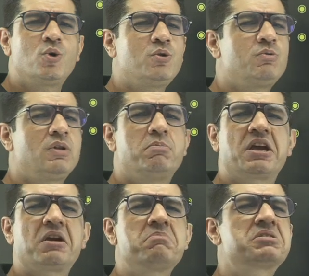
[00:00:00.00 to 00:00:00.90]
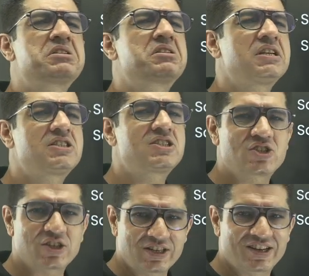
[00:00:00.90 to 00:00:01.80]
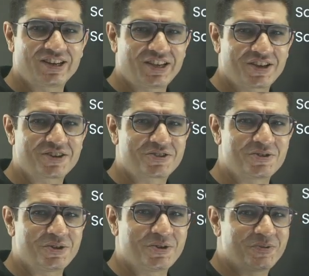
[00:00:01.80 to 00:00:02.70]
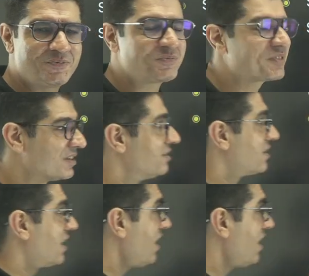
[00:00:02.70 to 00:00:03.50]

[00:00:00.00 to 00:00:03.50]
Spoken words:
will become crystal clear to you. Okay,